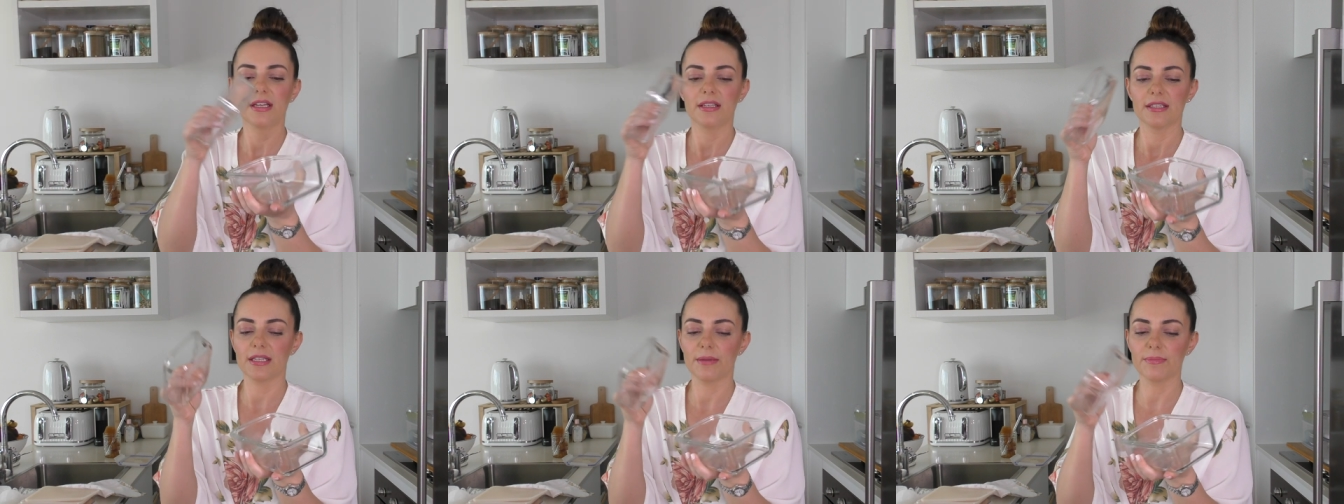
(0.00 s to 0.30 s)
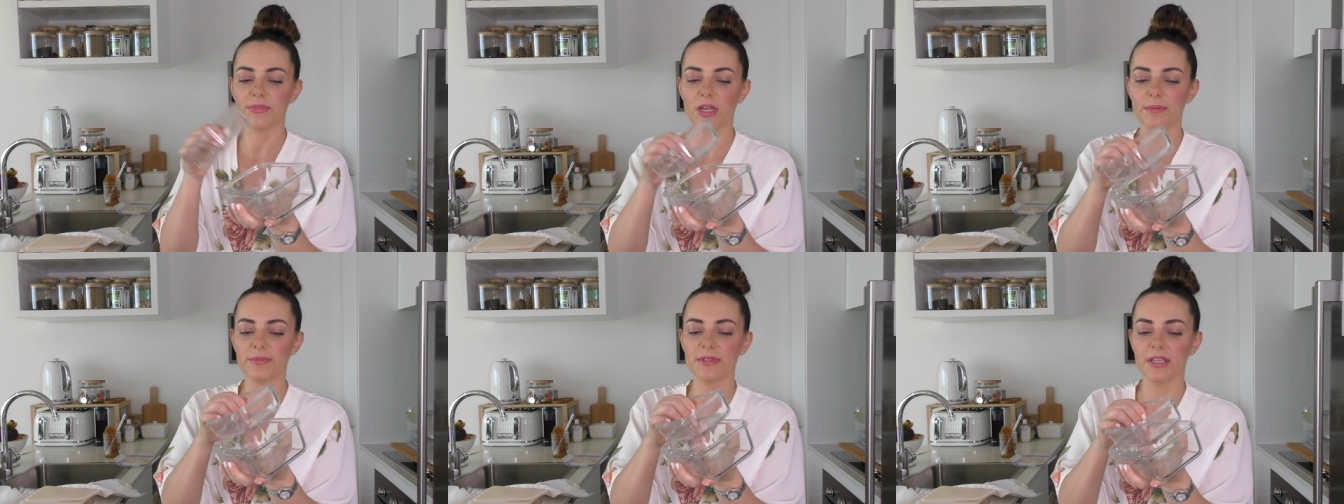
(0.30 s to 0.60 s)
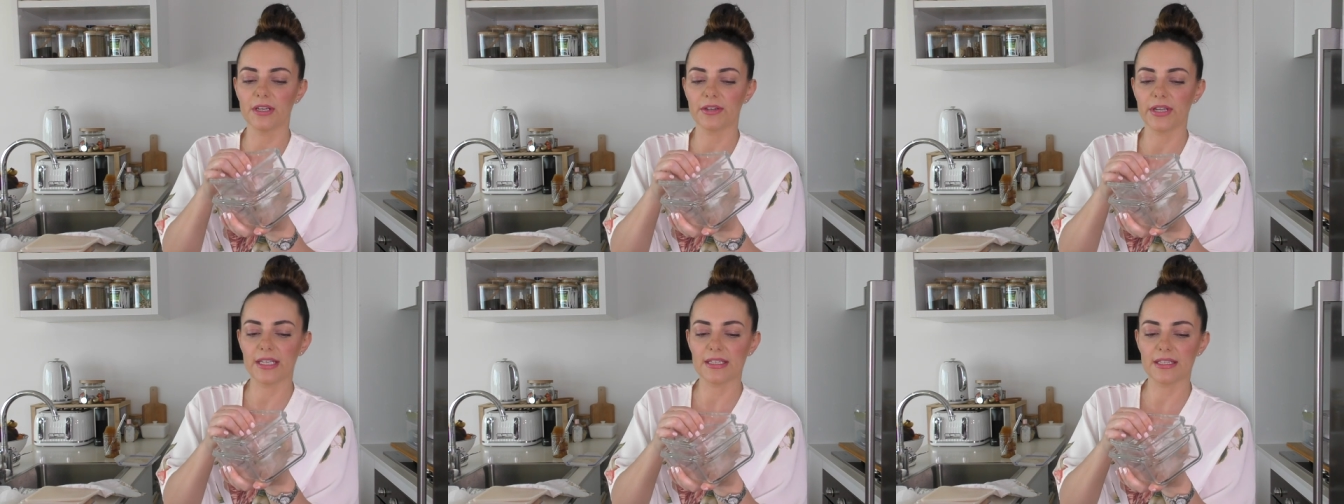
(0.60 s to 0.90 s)
Sometimes
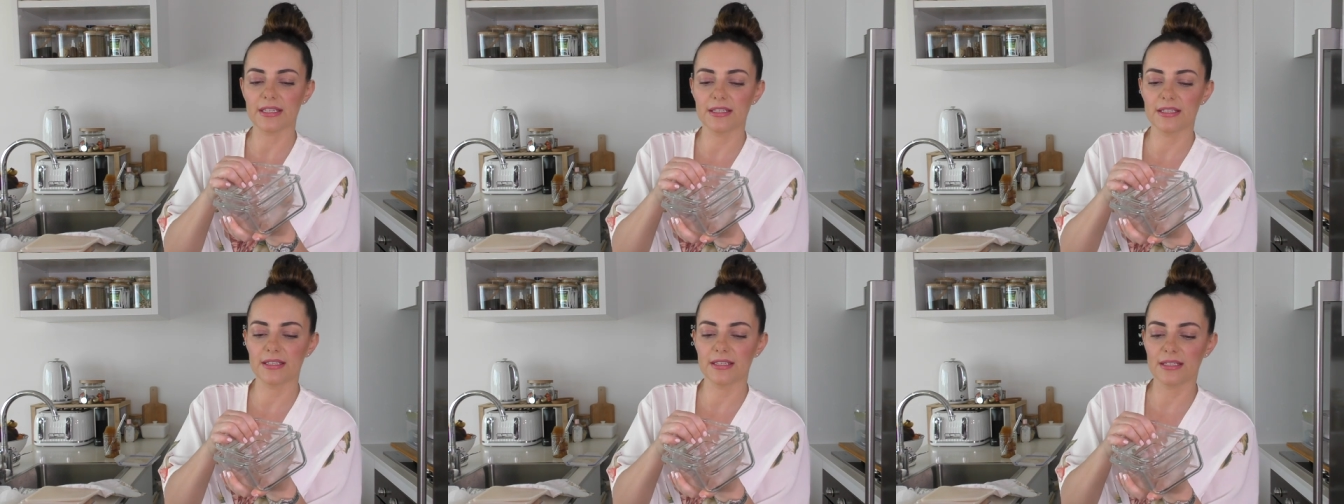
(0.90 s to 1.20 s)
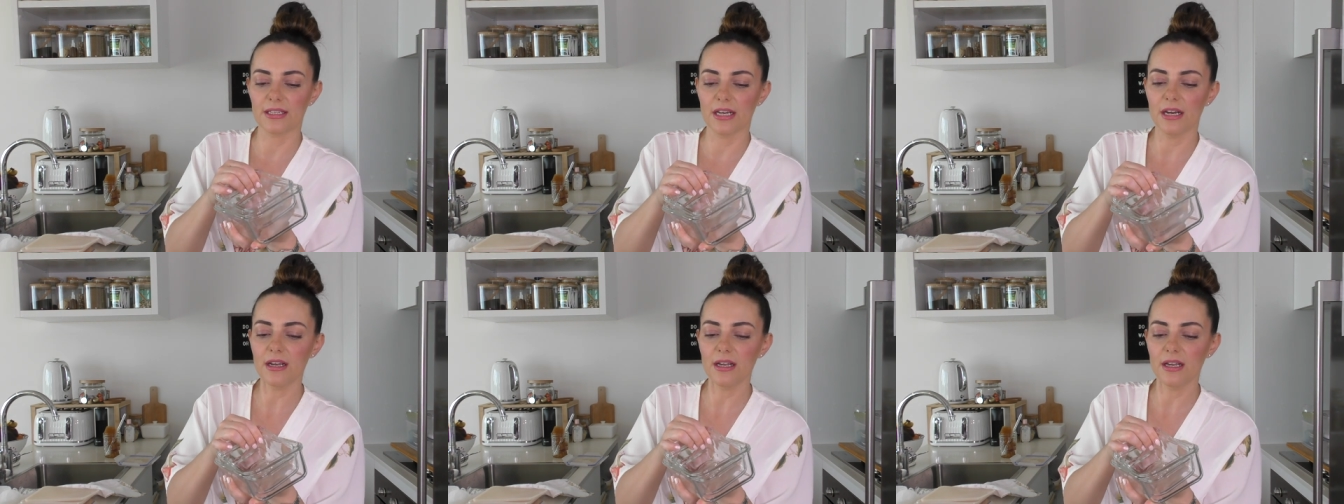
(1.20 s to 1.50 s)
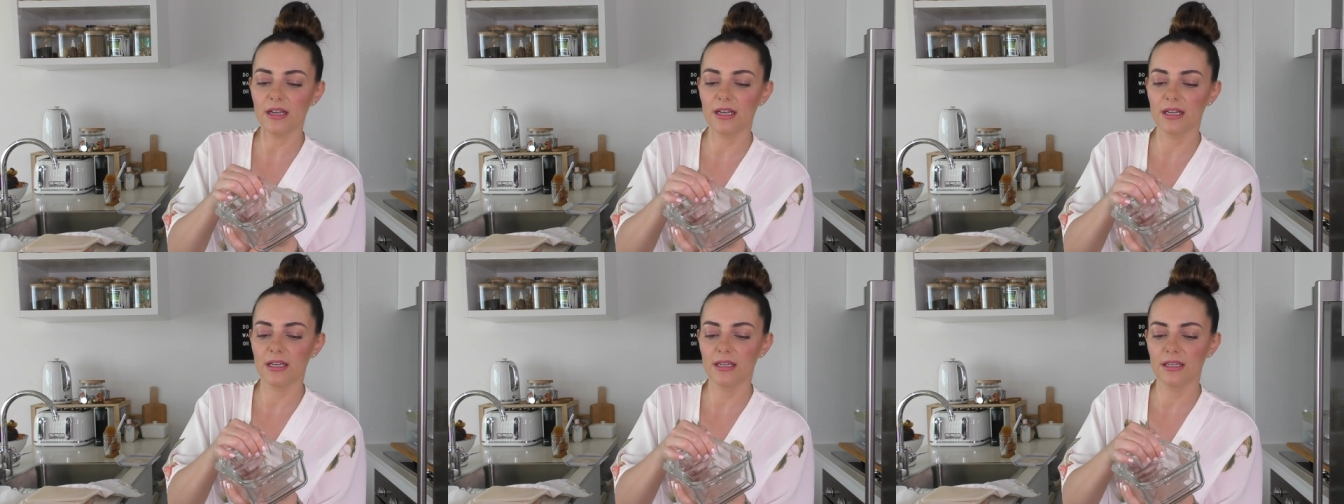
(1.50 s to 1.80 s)
they'll get stuck.
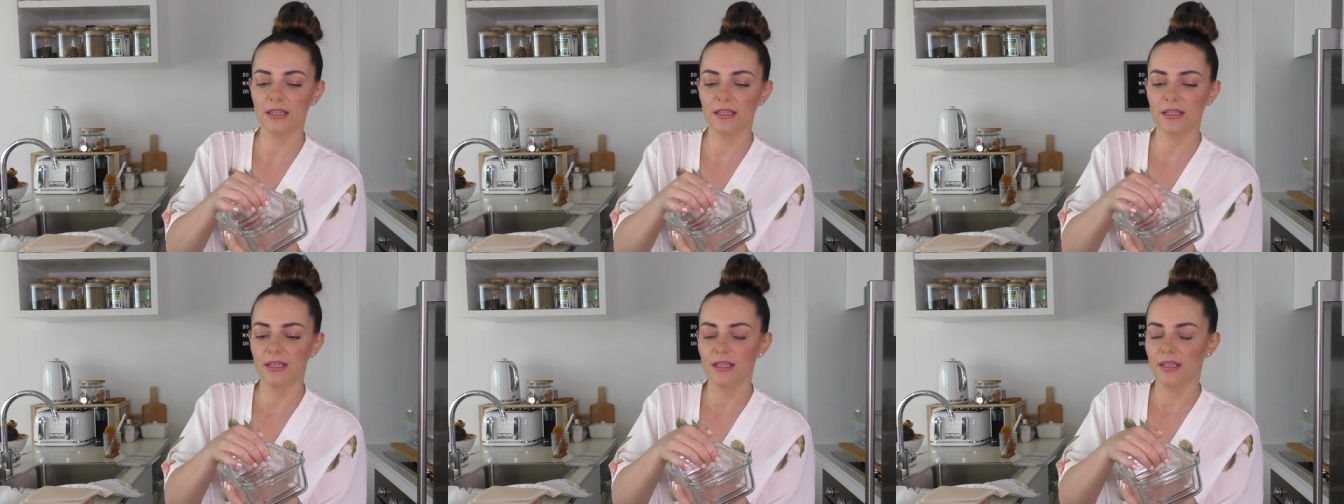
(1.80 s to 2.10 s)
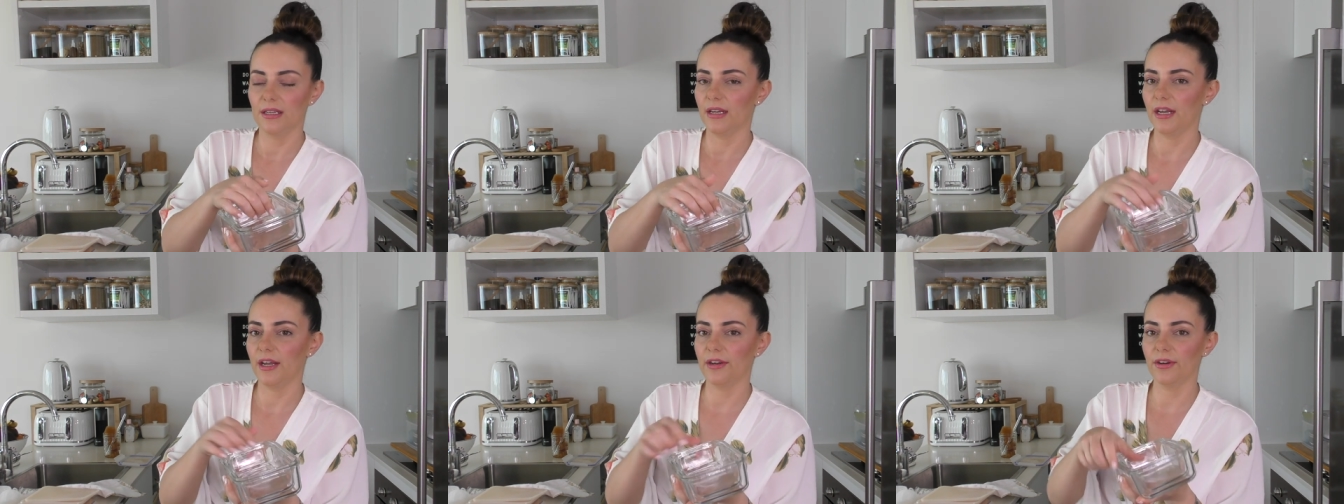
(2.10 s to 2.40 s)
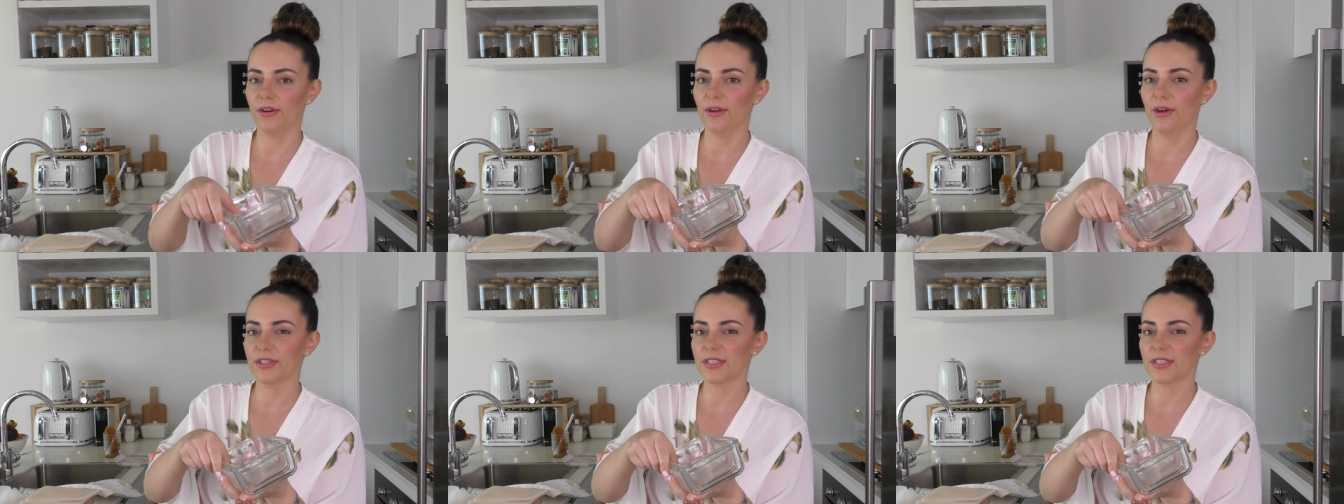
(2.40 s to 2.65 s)
I don't know,